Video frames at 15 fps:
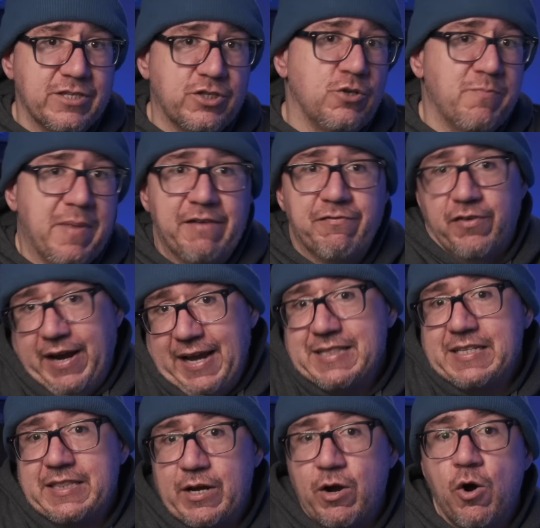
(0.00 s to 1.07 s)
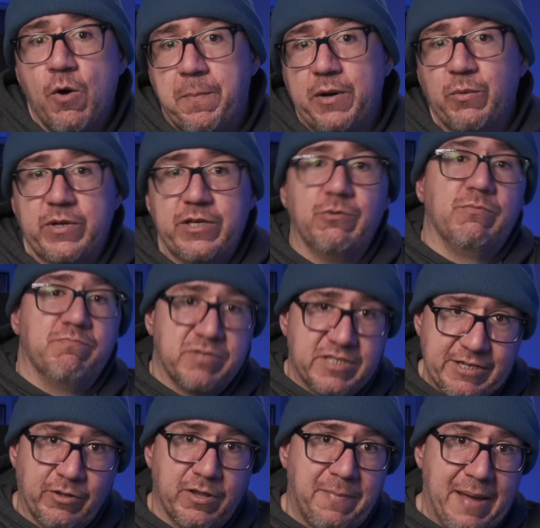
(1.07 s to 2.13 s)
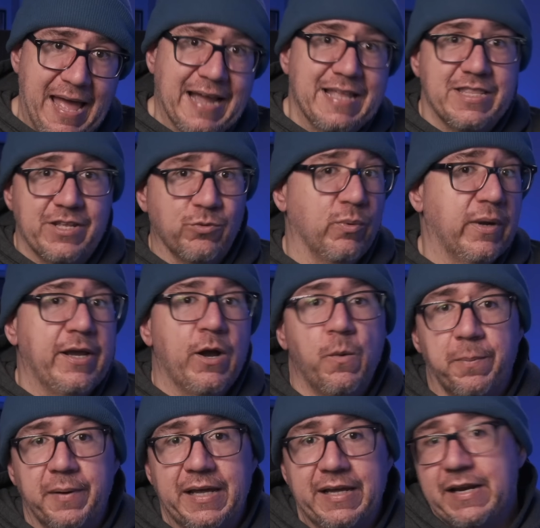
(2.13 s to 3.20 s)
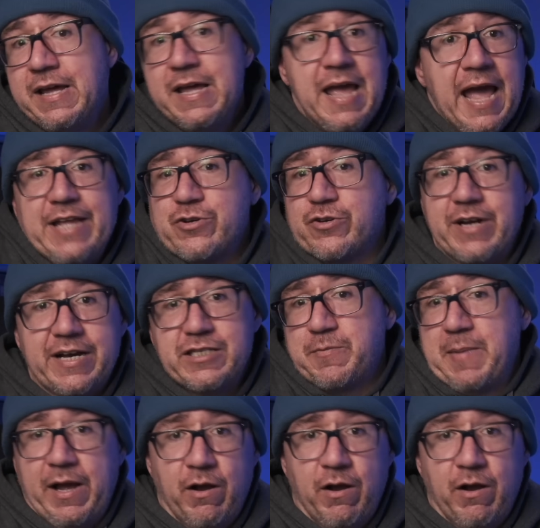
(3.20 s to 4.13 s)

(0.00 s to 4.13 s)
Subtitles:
you may forget that they're open when you seal the bag and then reopen it, and your dice may go